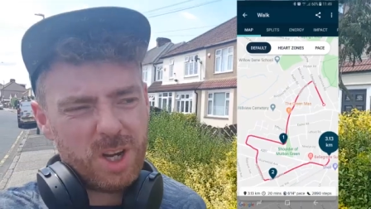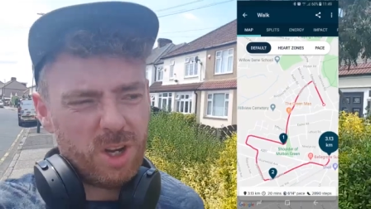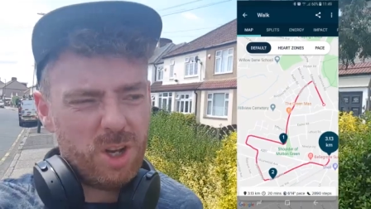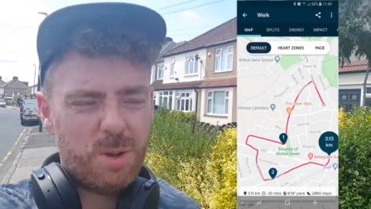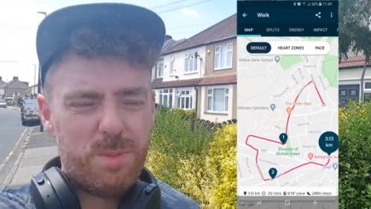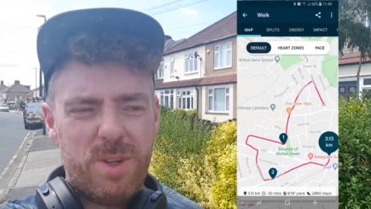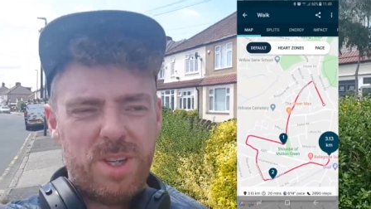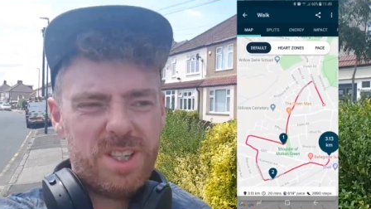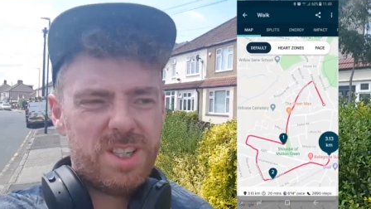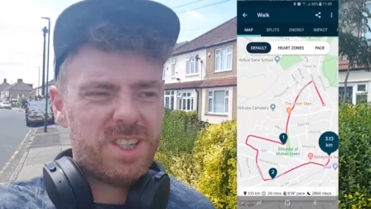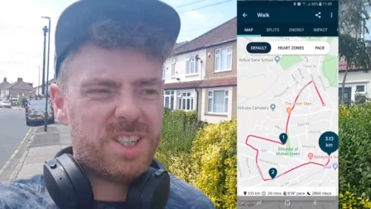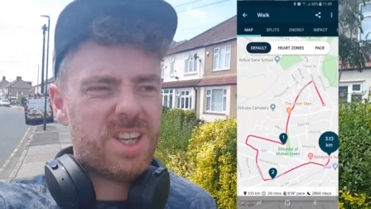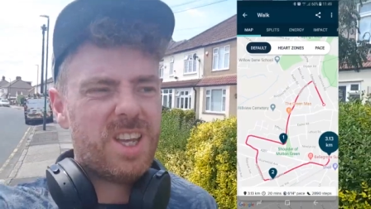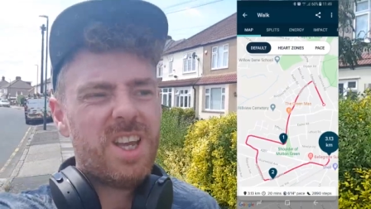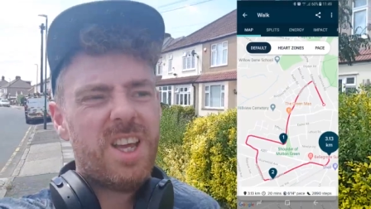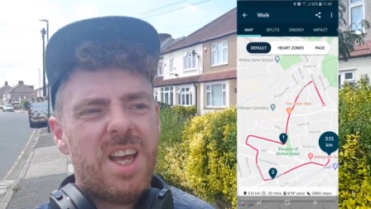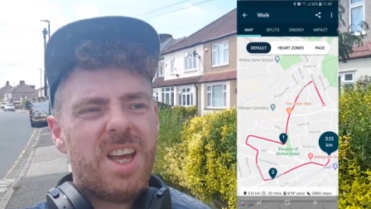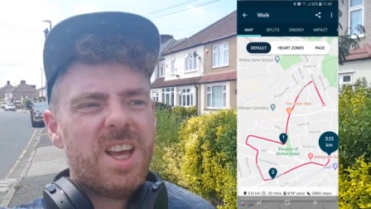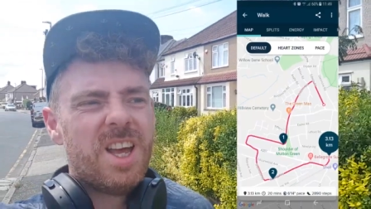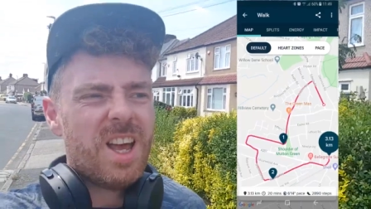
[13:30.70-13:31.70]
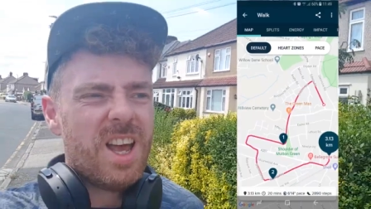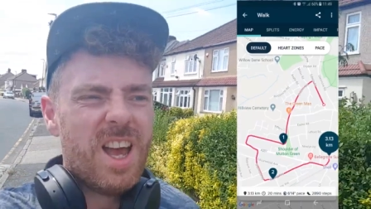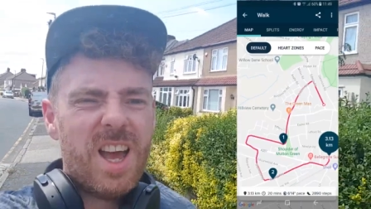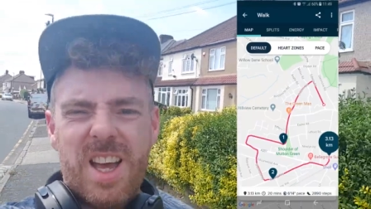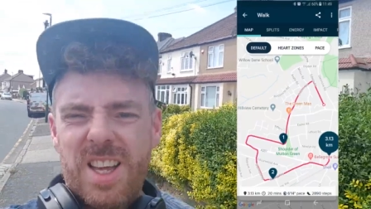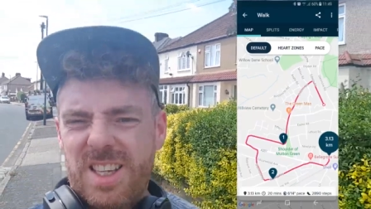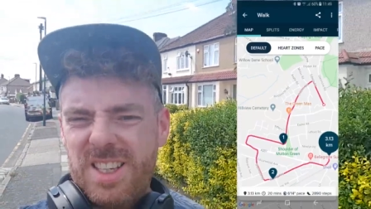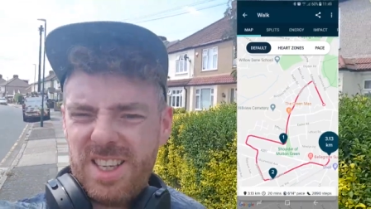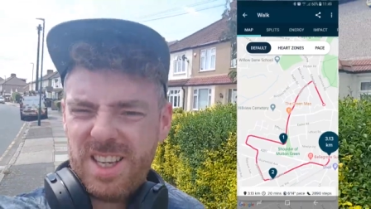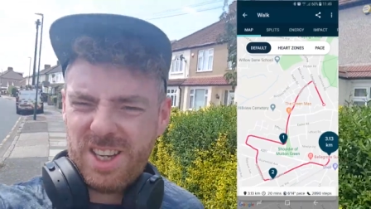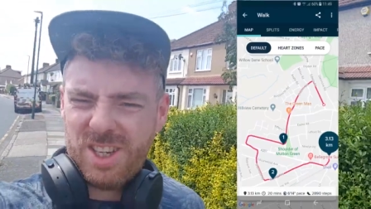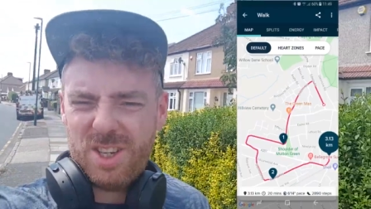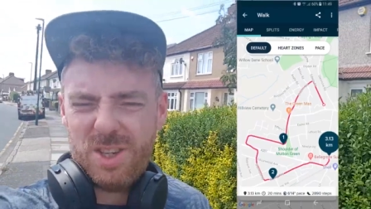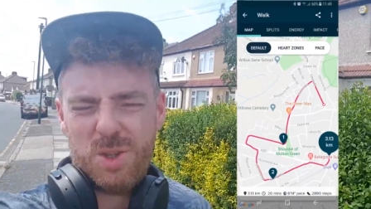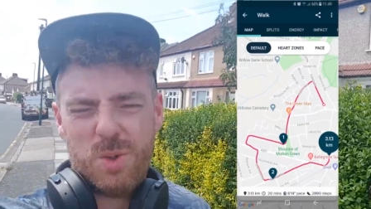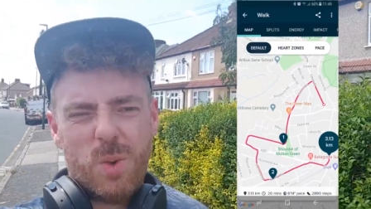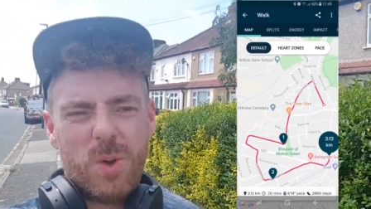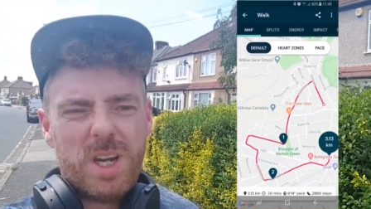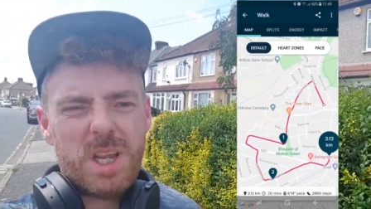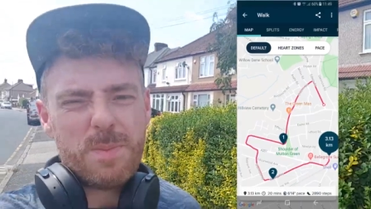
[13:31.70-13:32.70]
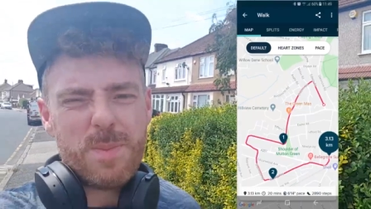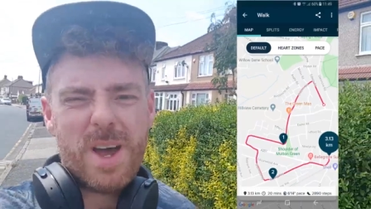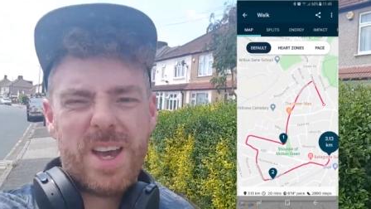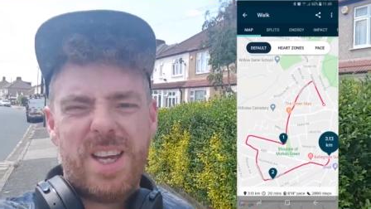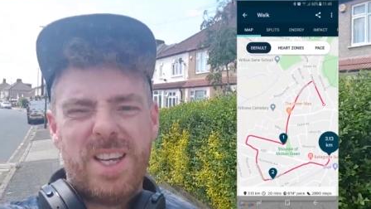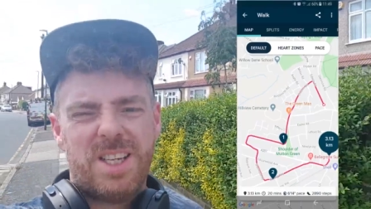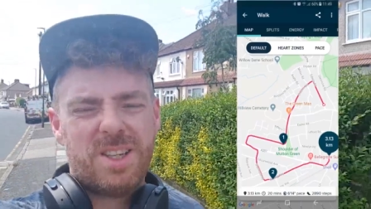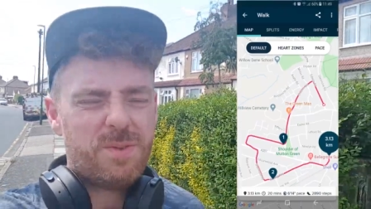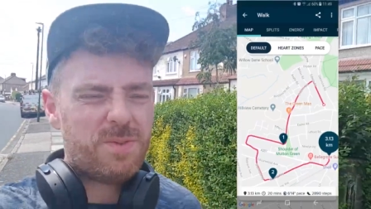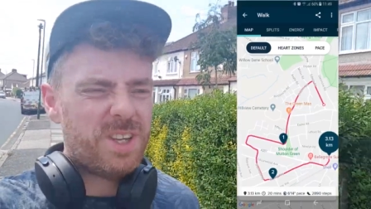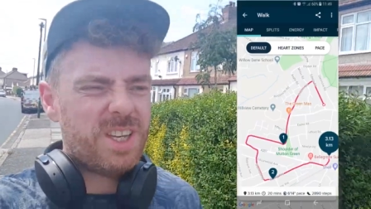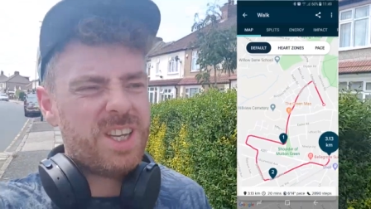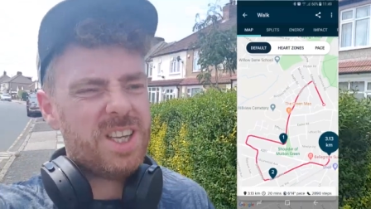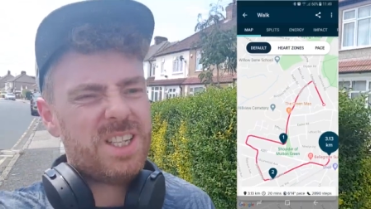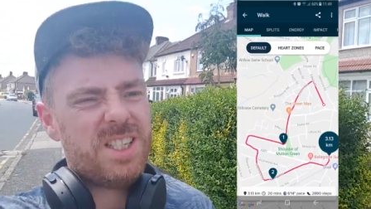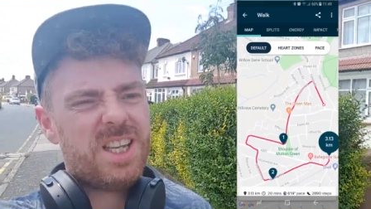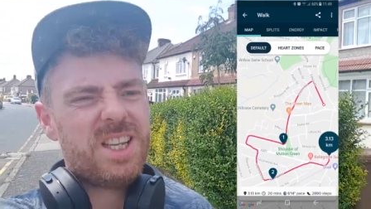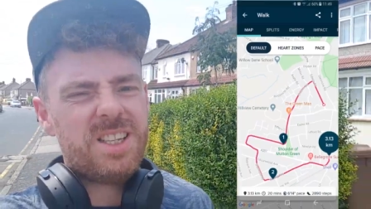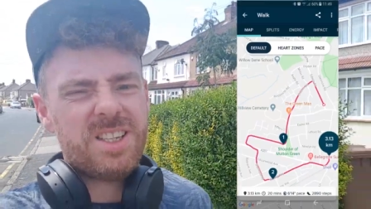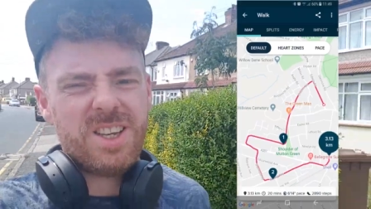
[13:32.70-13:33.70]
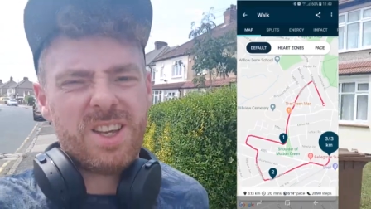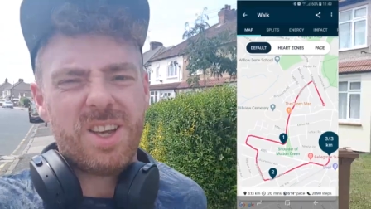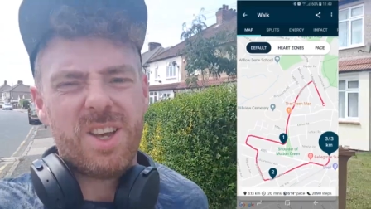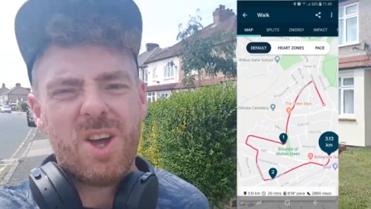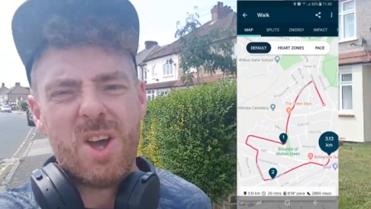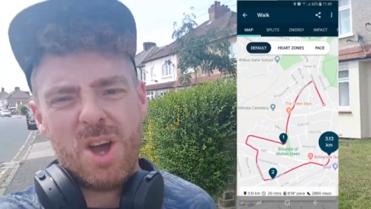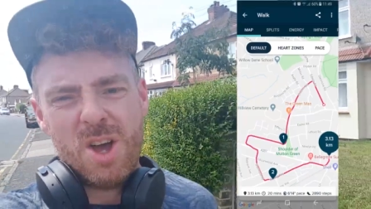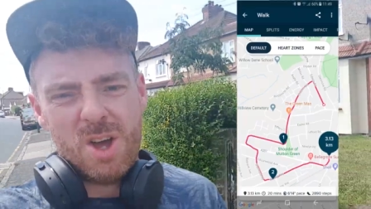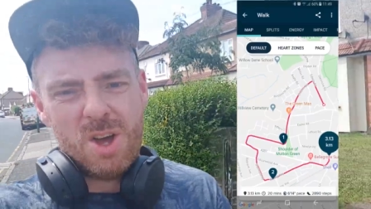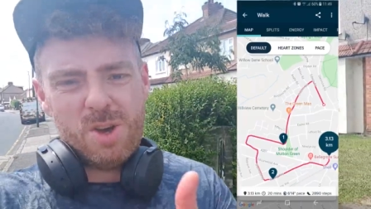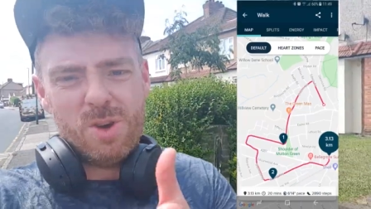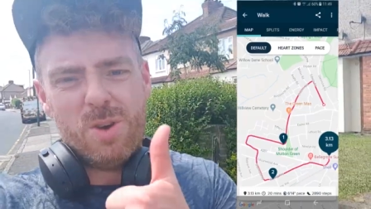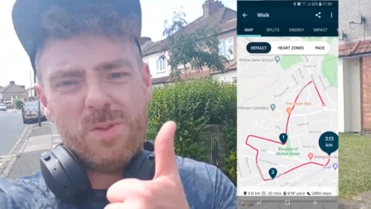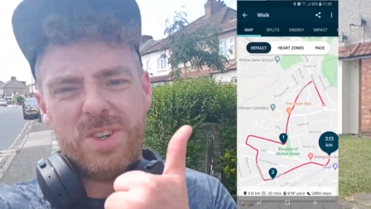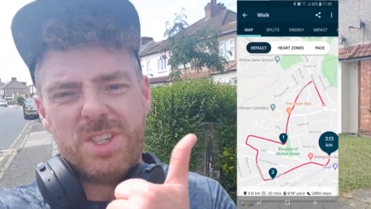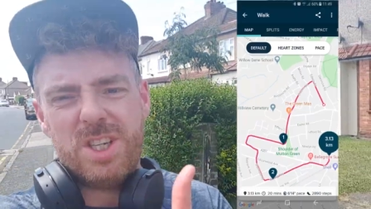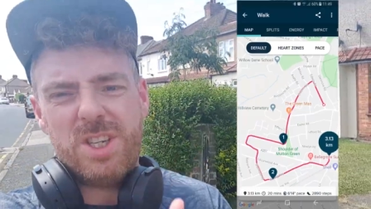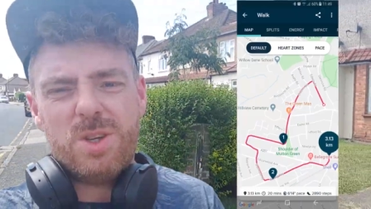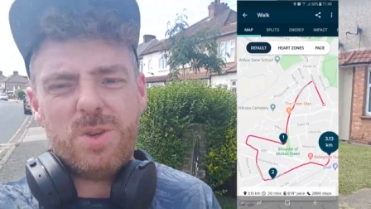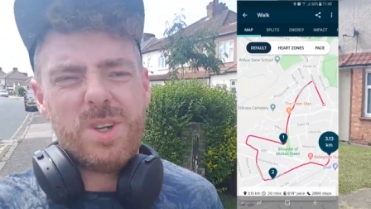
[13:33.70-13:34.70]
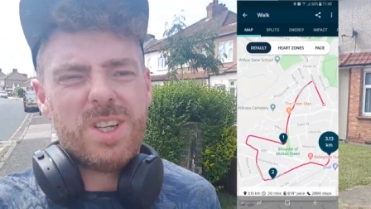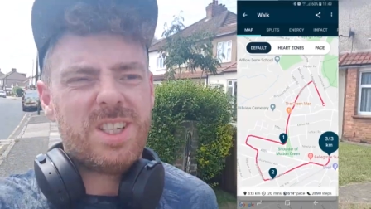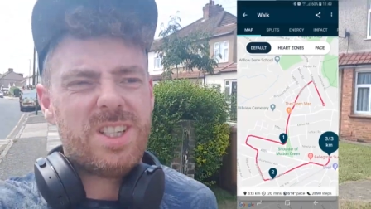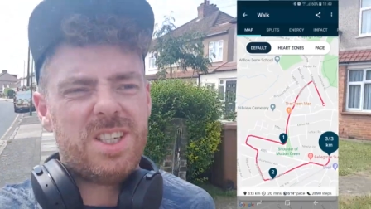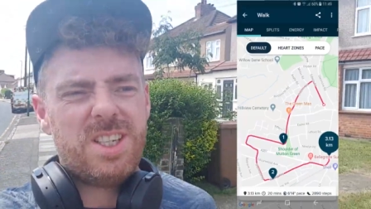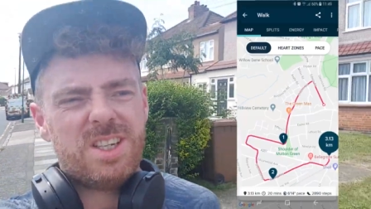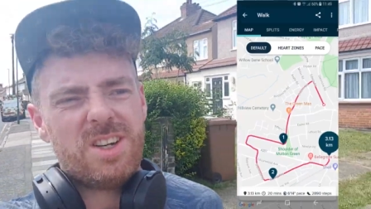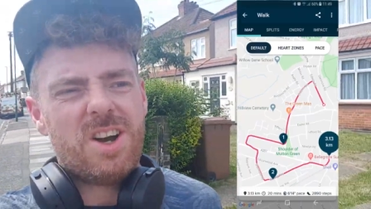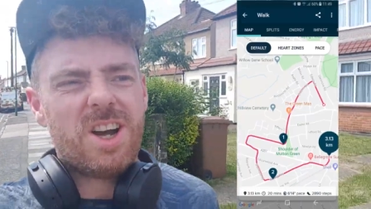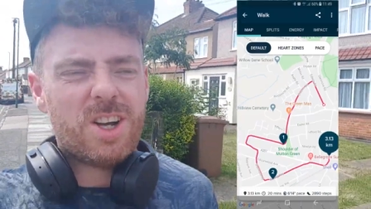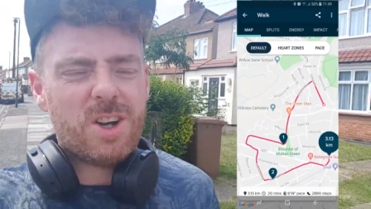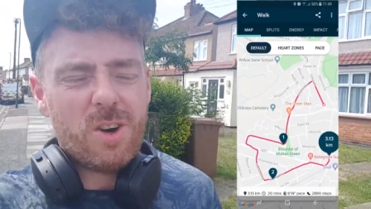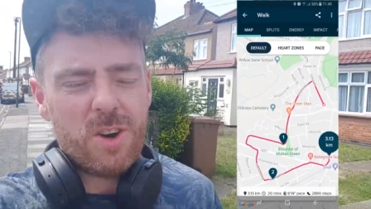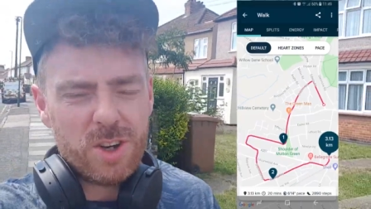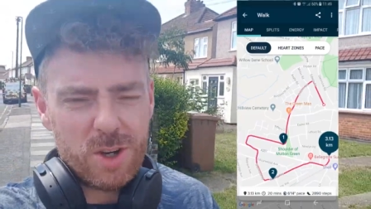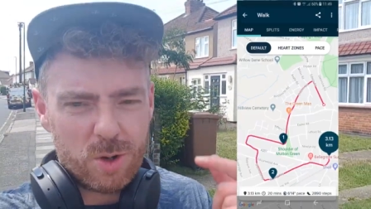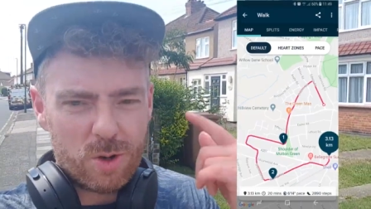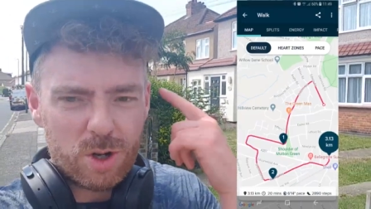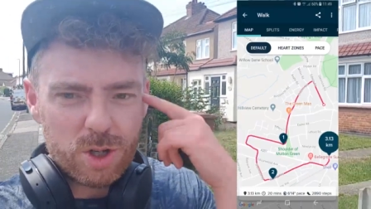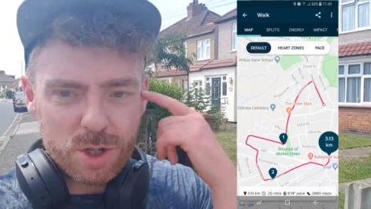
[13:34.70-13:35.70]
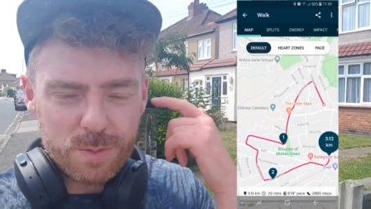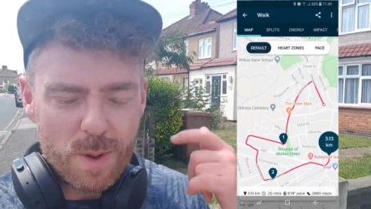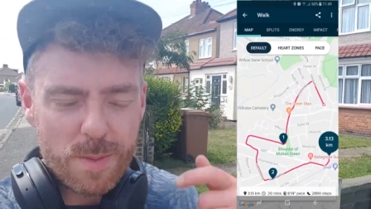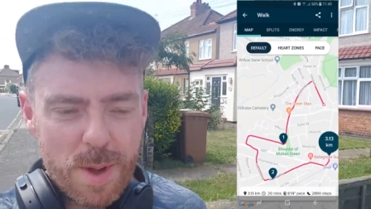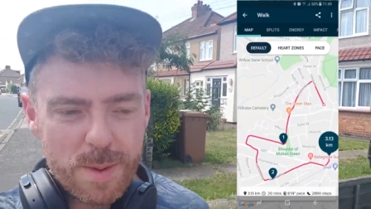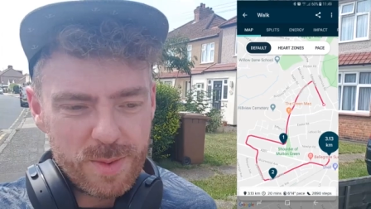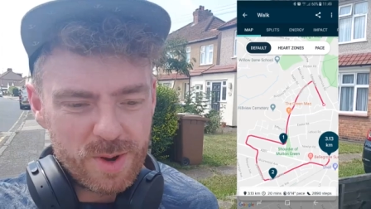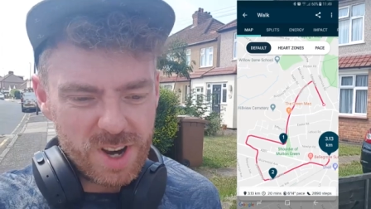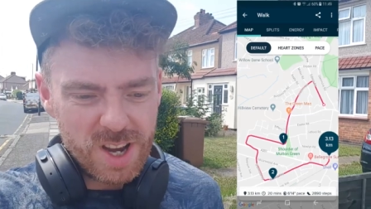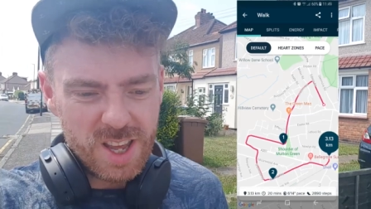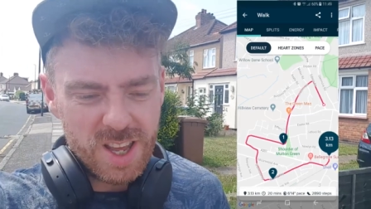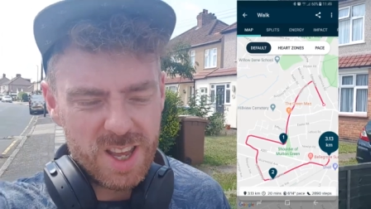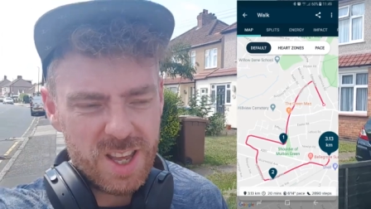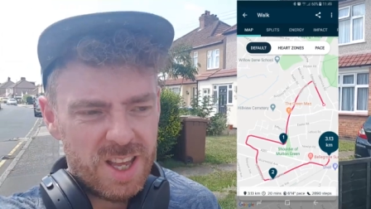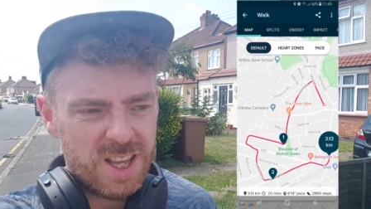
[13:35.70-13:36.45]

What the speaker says: kilometers at a 6:20 pace, I think it says. Obviously you can see it, I can't, I've got to use my memory.